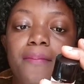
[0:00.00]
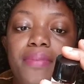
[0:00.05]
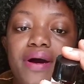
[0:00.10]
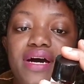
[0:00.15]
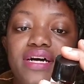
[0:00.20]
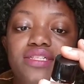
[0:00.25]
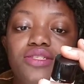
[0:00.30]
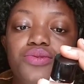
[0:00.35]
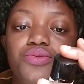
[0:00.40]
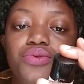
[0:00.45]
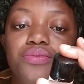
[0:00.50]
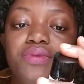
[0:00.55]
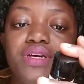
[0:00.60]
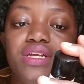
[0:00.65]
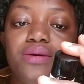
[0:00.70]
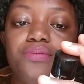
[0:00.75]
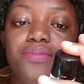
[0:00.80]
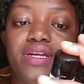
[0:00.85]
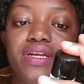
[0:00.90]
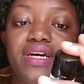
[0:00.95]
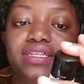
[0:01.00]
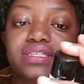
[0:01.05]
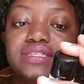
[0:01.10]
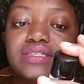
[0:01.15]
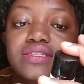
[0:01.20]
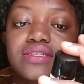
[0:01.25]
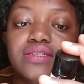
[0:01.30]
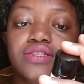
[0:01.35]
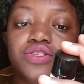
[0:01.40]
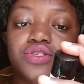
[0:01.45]
pat remaining
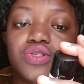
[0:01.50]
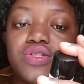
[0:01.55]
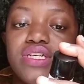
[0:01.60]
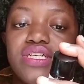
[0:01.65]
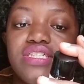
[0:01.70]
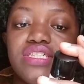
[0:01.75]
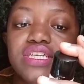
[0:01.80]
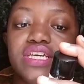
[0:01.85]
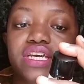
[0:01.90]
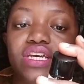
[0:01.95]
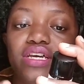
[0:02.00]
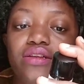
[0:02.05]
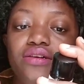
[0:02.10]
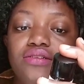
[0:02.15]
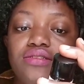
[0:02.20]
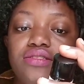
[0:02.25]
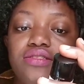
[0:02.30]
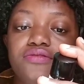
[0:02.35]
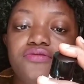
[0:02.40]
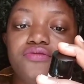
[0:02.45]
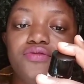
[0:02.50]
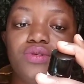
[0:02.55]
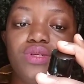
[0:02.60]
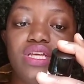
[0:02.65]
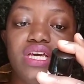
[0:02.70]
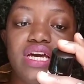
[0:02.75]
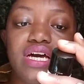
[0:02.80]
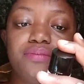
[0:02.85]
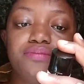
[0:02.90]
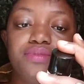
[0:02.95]
product into the skin until
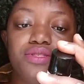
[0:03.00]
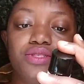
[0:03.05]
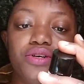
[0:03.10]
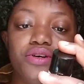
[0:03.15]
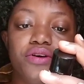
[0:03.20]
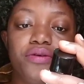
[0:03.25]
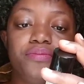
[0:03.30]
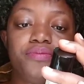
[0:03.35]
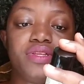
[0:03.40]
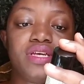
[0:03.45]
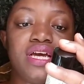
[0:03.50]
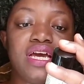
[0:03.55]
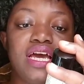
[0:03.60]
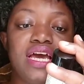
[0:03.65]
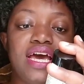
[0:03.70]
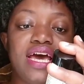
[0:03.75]
fully absorbed,